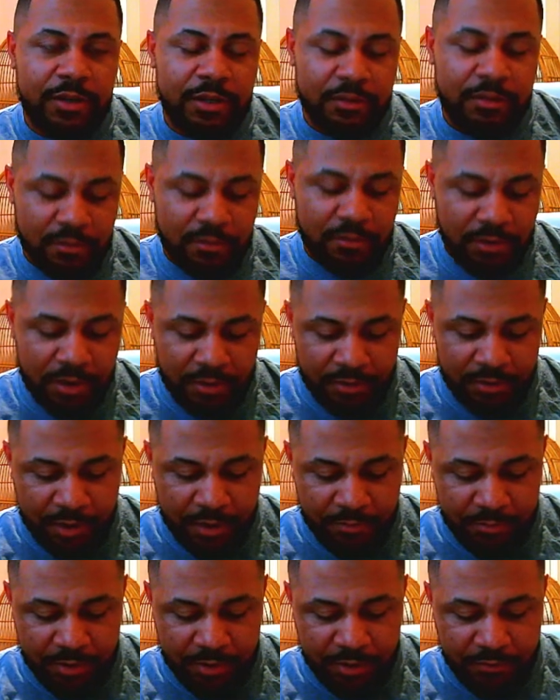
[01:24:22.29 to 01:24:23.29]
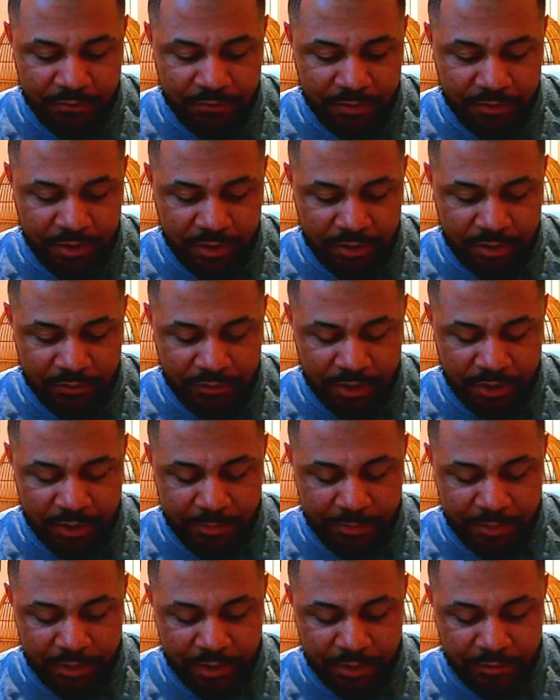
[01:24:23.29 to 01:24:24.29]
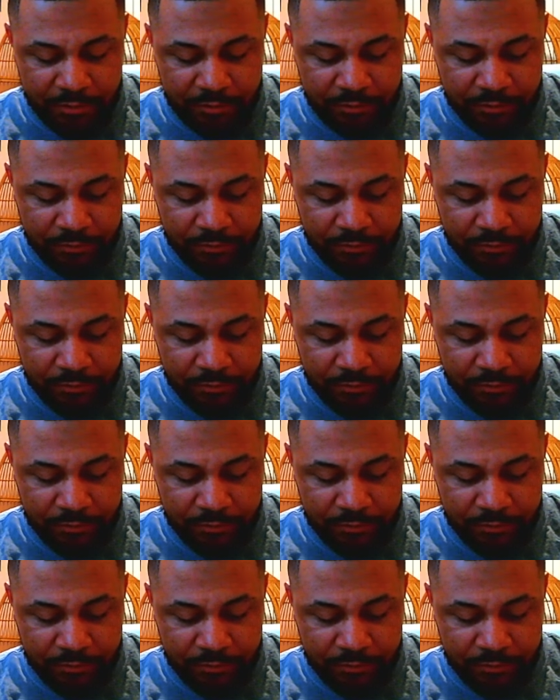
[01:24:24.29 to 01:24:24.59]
So they beat Philly. I forgot about that one.